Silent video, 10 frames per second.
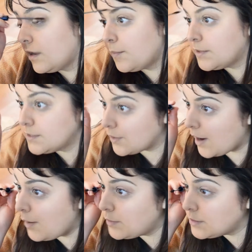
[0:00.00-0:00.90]
Once
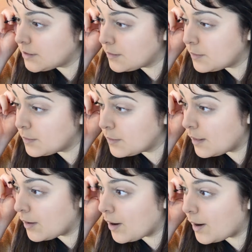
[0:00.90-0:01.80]
they're out,
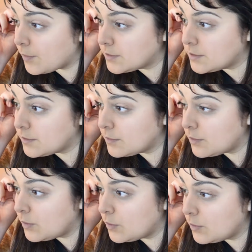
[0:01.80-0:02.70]
they are out.
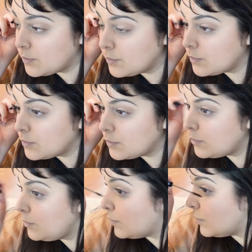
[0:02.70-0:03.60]

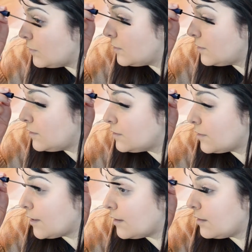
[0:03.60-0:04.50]
Ooh, these are
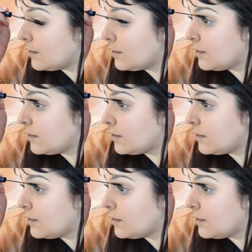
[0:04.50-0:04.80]
getting